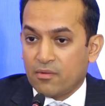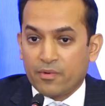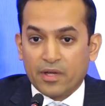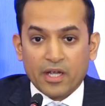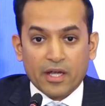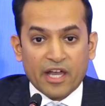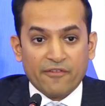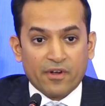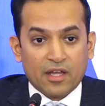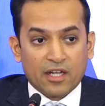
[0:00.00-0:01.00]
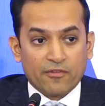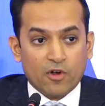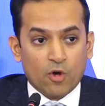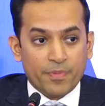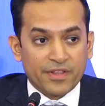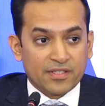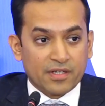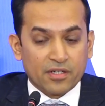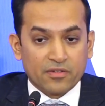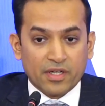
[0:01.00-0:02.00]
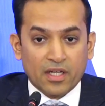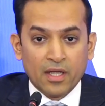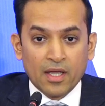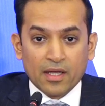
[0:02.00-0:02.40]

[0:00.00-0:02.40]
we have a lot of hope in this country.